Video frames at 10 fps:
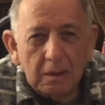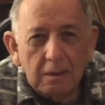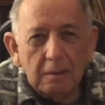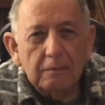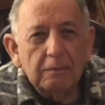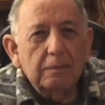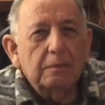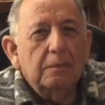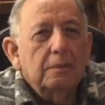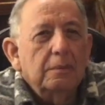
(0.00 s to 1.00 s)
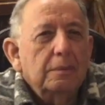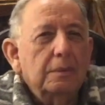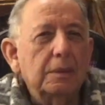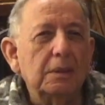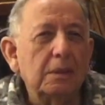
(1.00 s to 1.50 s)
of
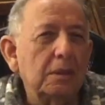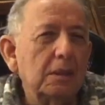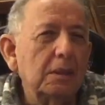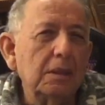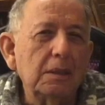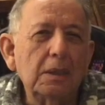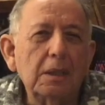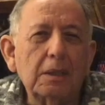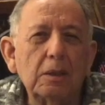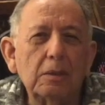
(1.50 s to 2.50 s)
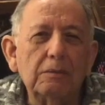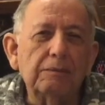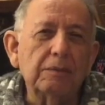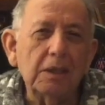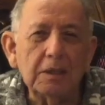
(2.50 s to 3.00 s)
the Echo
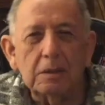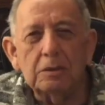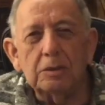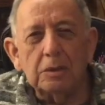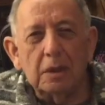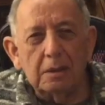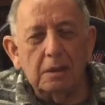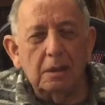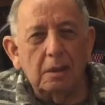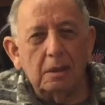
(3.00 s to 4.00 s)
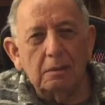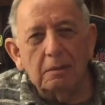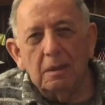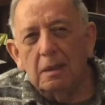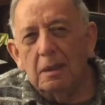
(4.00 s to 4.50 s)
flight shutdown,
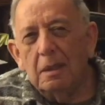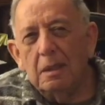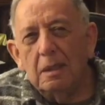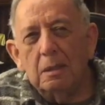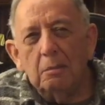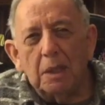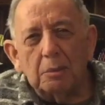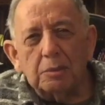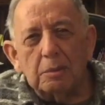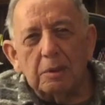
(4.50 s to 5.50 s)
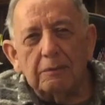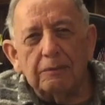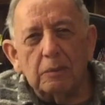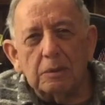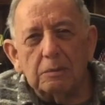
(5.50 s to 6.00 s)
Malmstrom Air
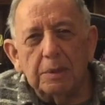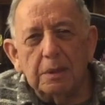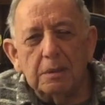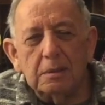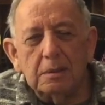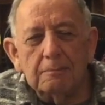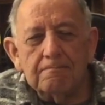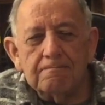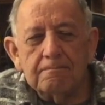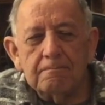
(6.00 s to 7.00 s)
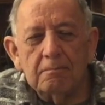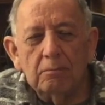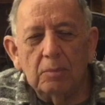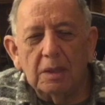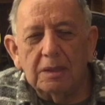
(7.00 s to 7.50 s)
Force Base,
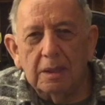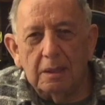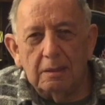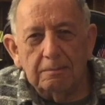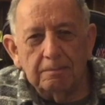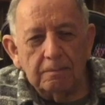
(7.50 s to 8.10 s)
Montana.